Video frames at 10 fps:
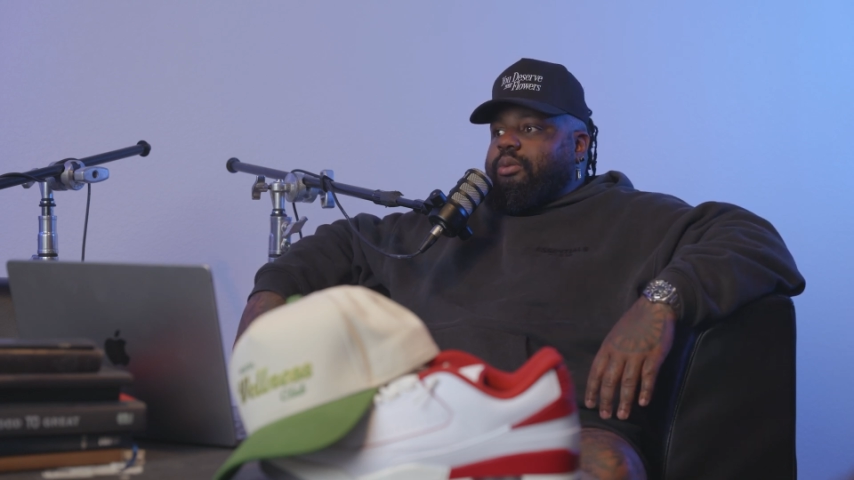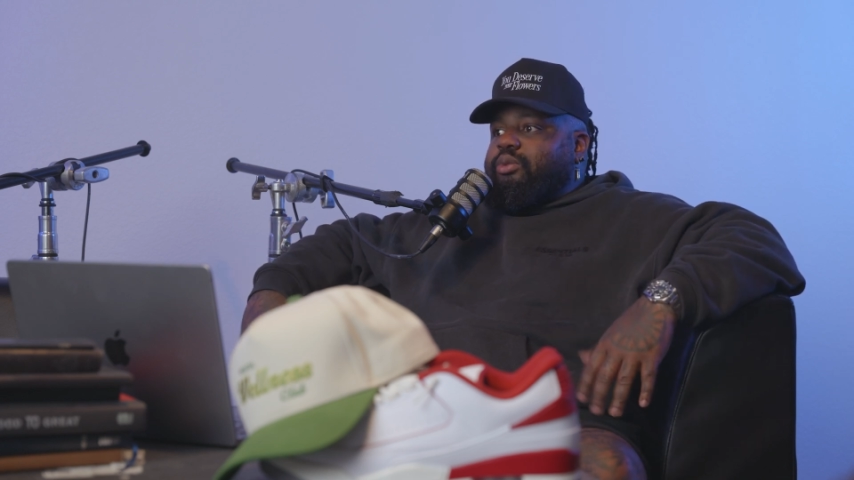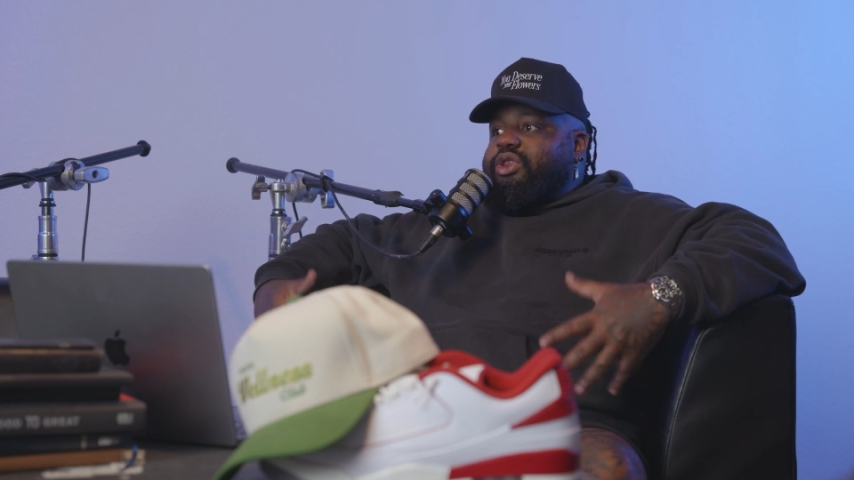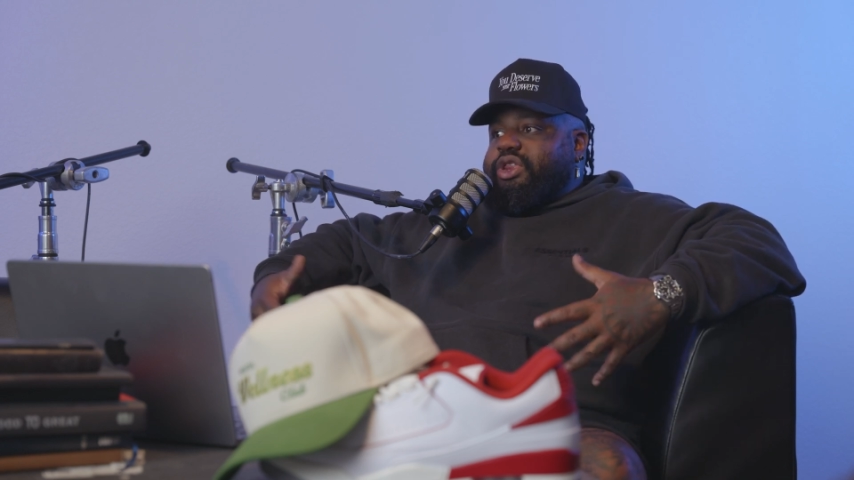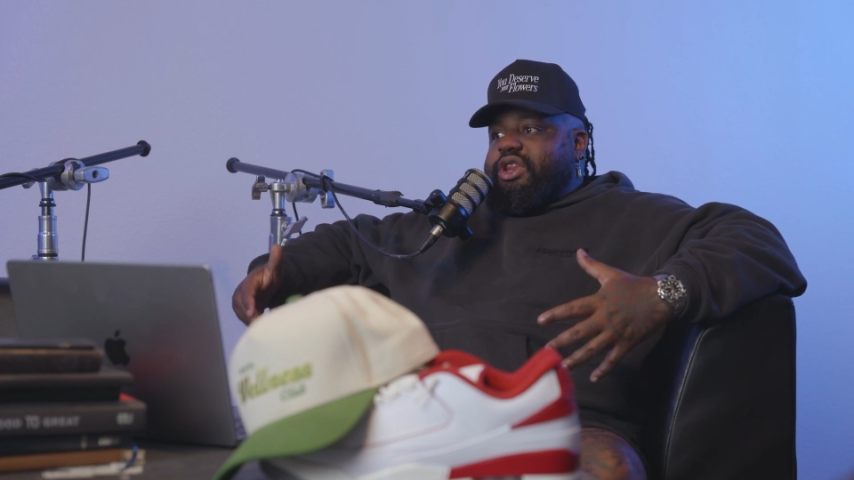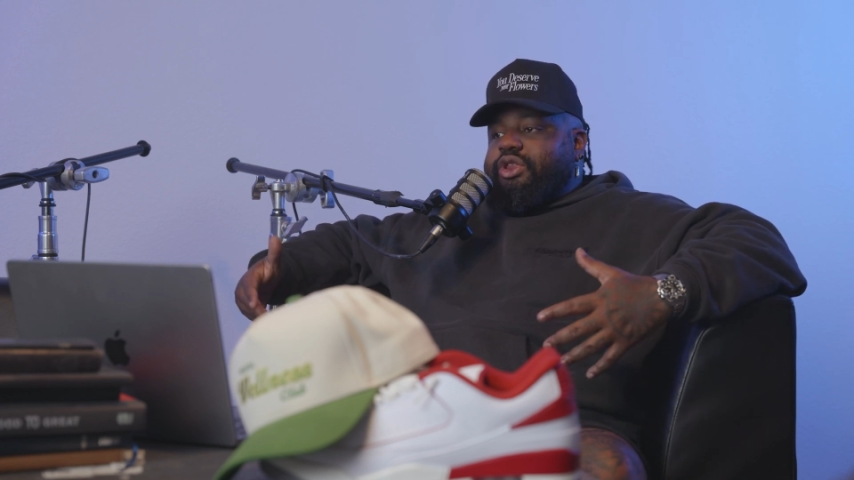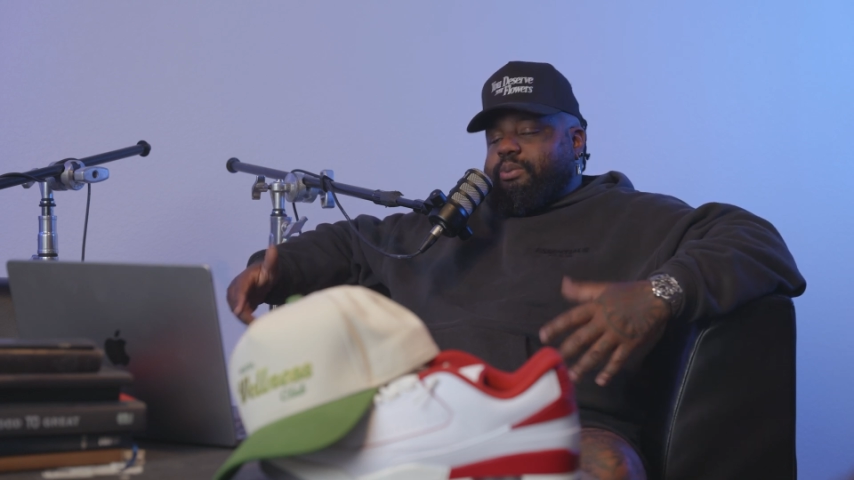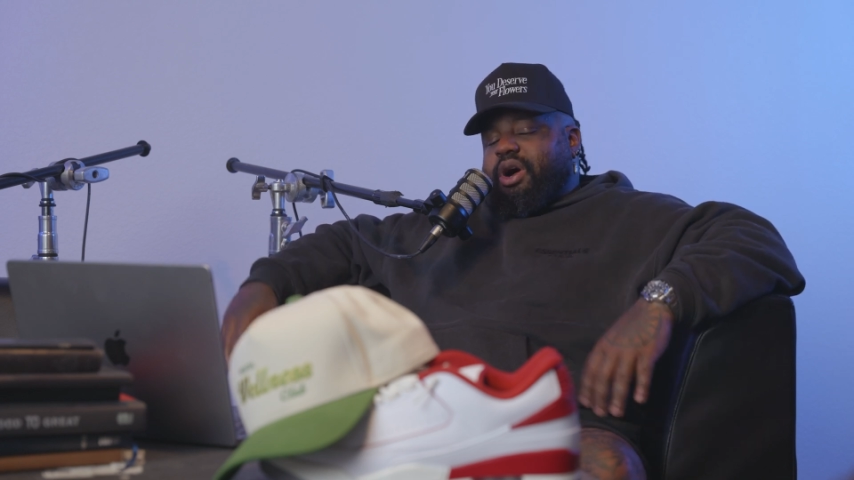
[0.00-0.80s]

within the